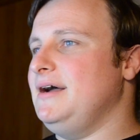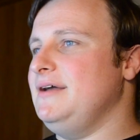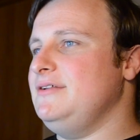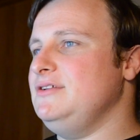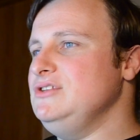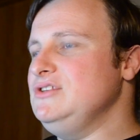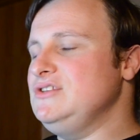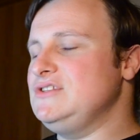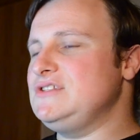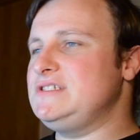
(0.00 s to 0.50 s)
I
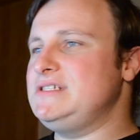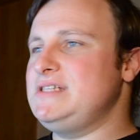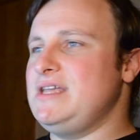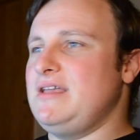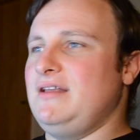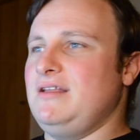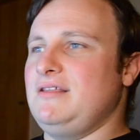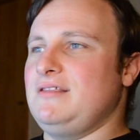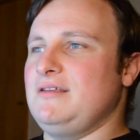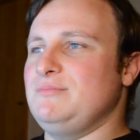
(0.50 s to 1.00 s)
didn't
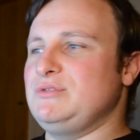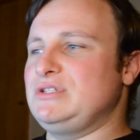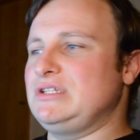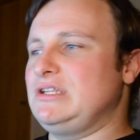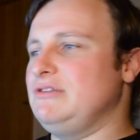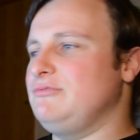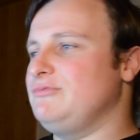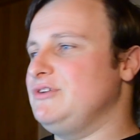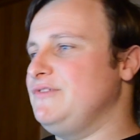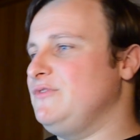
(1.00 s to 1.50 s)
see anything
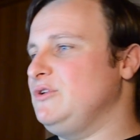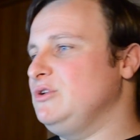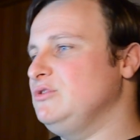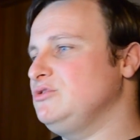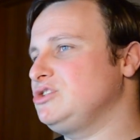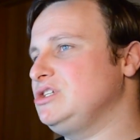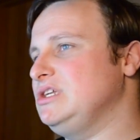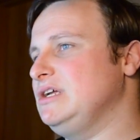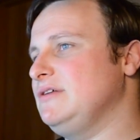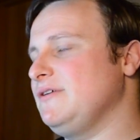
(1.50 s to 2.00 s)
particularly
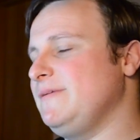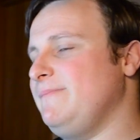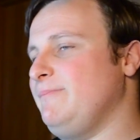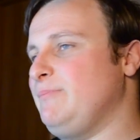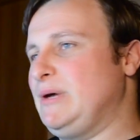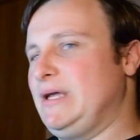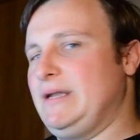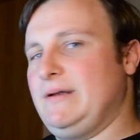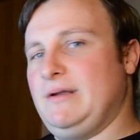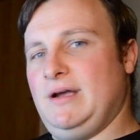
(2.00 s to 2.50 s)
revolutionary,
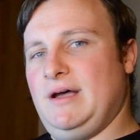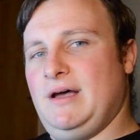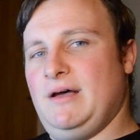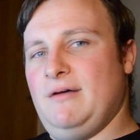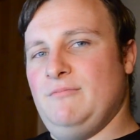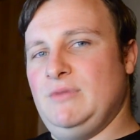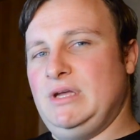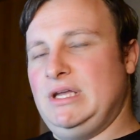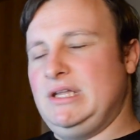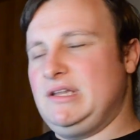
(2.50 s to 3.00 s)
but
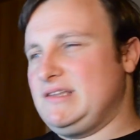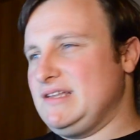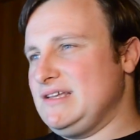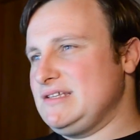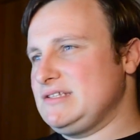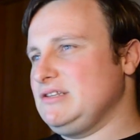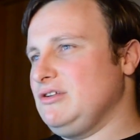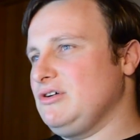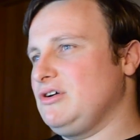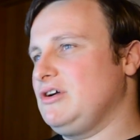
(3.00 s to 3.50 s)
it
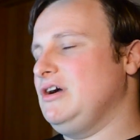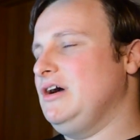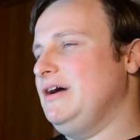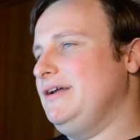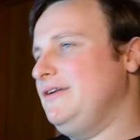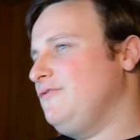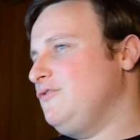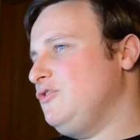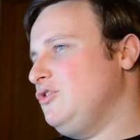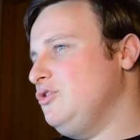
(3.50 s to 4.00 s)
does look
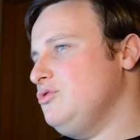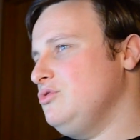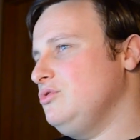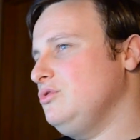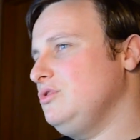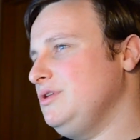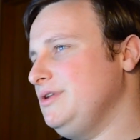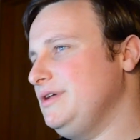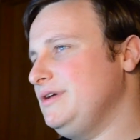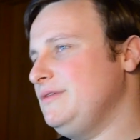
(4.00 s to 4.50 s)
kind of
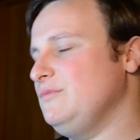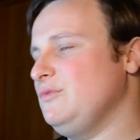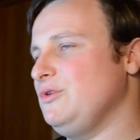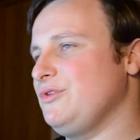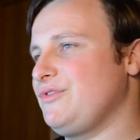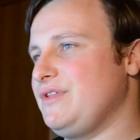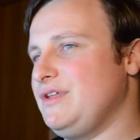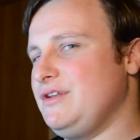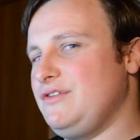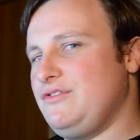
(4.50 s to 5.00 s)
cool in
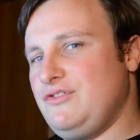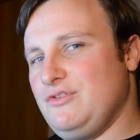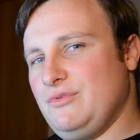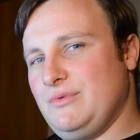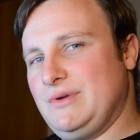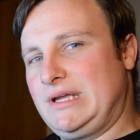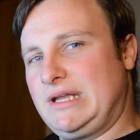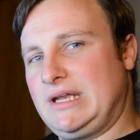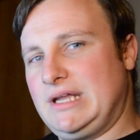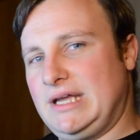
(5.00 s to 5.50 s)
what they're
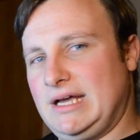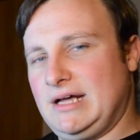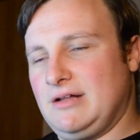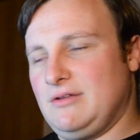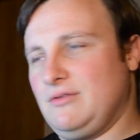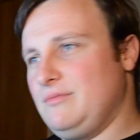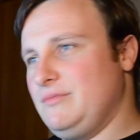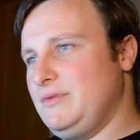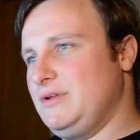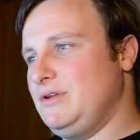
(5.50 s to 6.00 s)
doing and
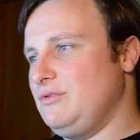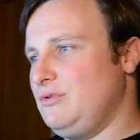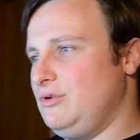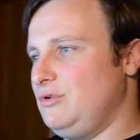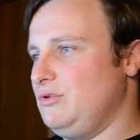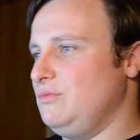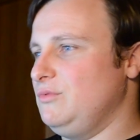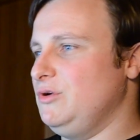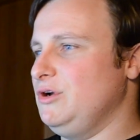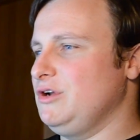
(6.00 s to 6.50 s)
how
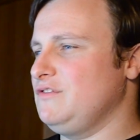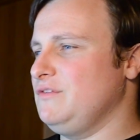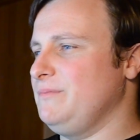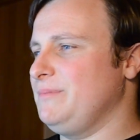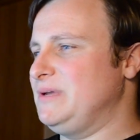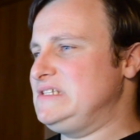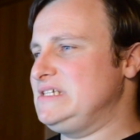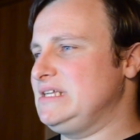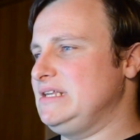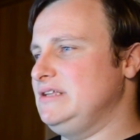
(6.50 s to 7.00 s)
it'll all work. So
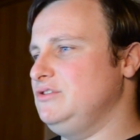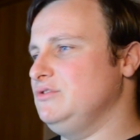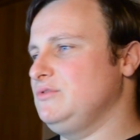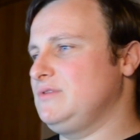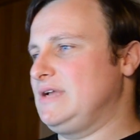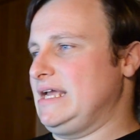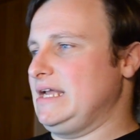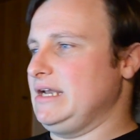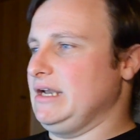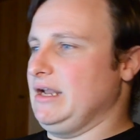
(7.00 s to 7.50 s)
basically you'll
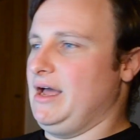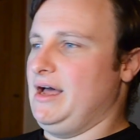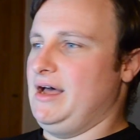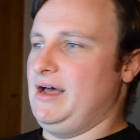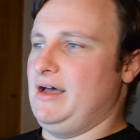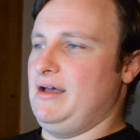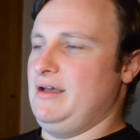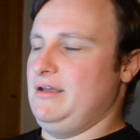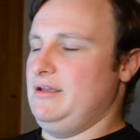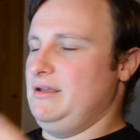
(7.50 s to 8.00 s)
get
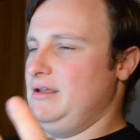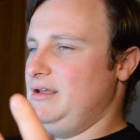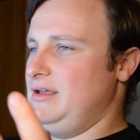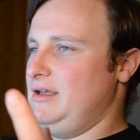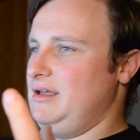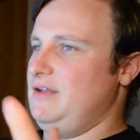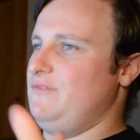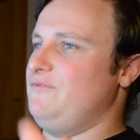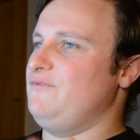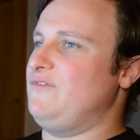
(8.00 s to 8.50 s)

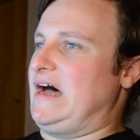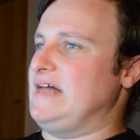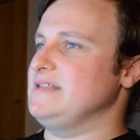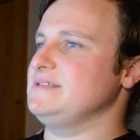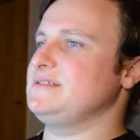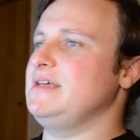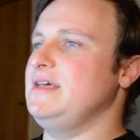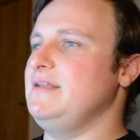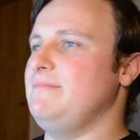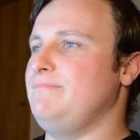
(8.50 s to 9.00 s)

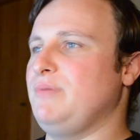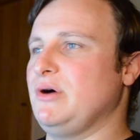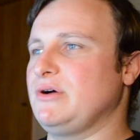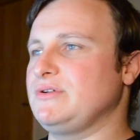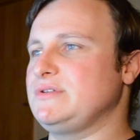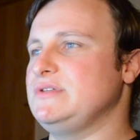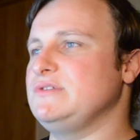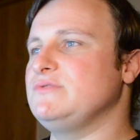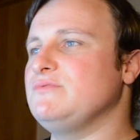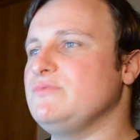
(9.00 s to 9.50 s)
advanced
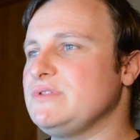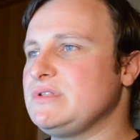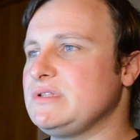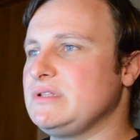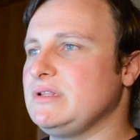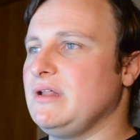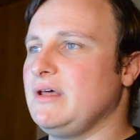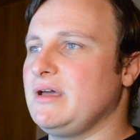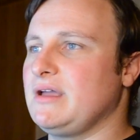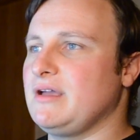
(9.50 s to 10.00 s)
hitboxes
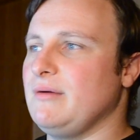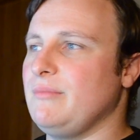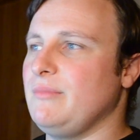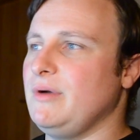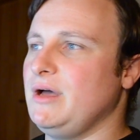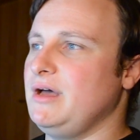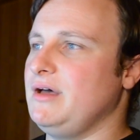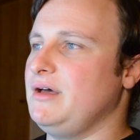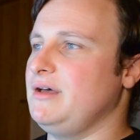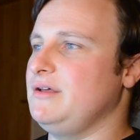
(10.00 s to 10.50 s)
with like
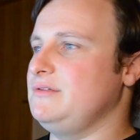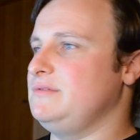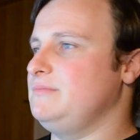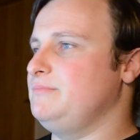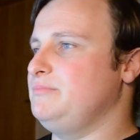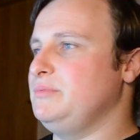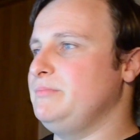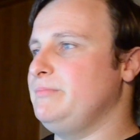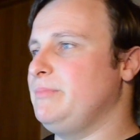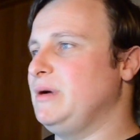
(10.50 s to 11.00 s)
a
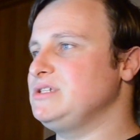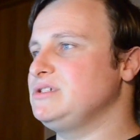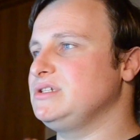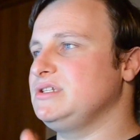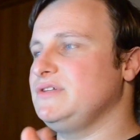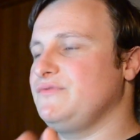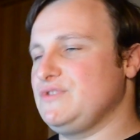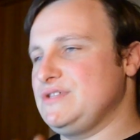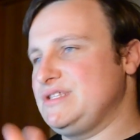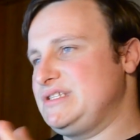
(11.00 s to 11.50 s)
bunch
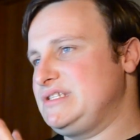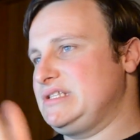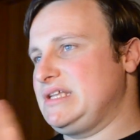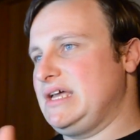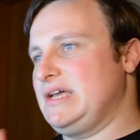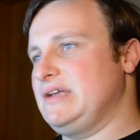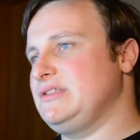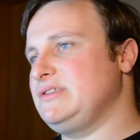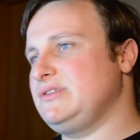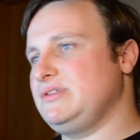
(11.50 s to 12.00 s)
of different
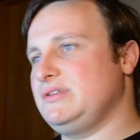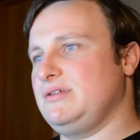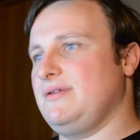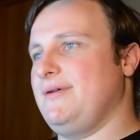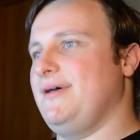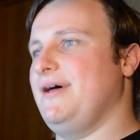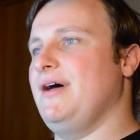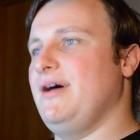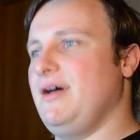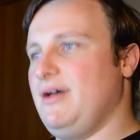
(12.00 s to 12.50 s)
states.
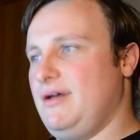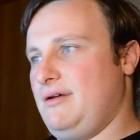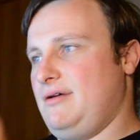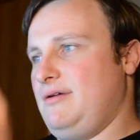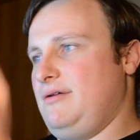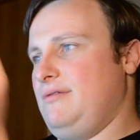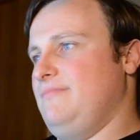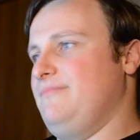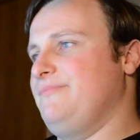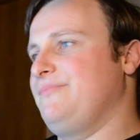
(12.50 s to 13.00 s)

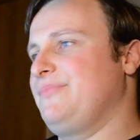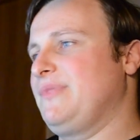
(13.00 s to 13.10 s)
So